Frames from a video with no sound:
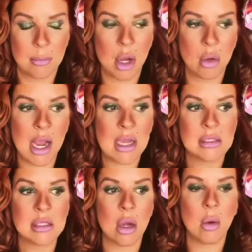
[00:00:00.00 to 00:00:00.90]
Okay,
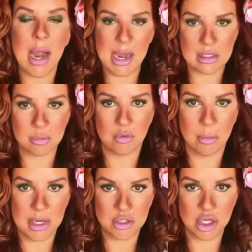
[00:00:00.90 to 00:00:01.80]
so ask
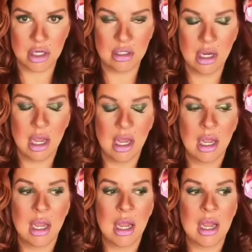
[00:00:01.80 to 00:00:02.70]
permission.
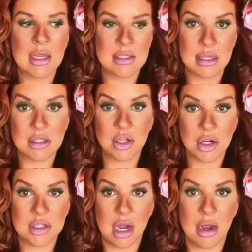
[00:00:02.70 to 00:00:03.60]
Is this a
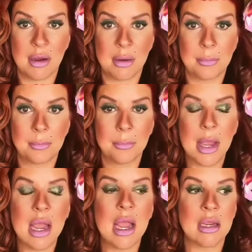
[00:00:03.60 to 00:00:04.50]
good time?
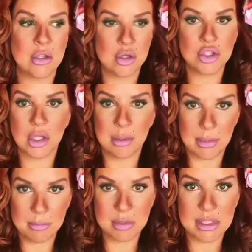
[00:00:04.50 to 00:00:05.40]
And usually
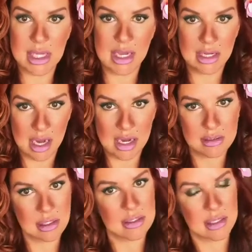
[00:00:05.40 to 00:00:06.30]
people say
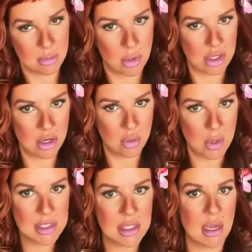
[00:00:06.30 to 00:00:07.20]
yes because they want to know
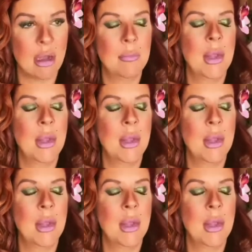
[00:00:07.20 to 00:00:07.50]
what's up.